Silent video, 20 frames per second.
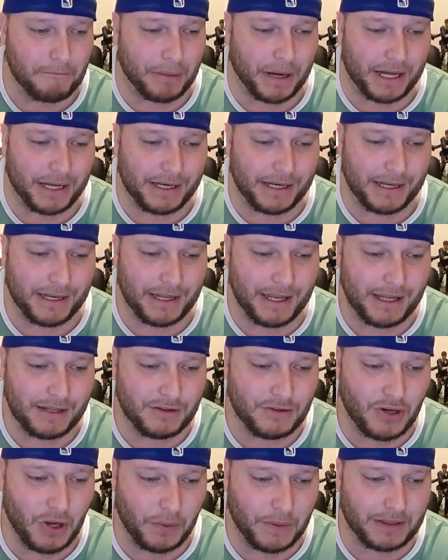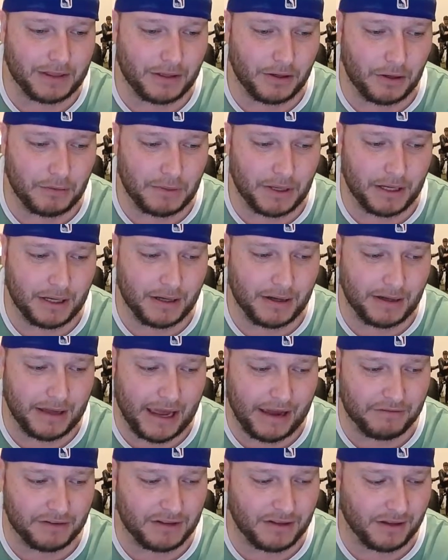But knowing that I'm
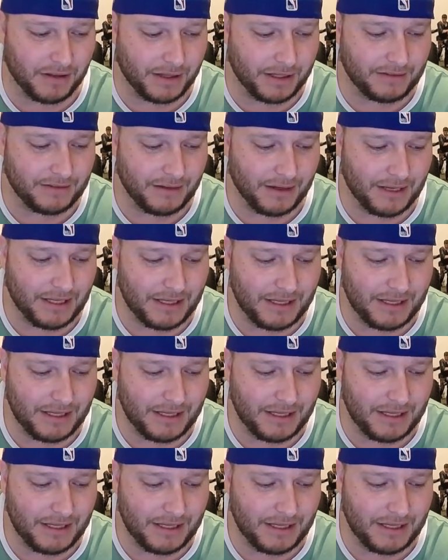an avid collector,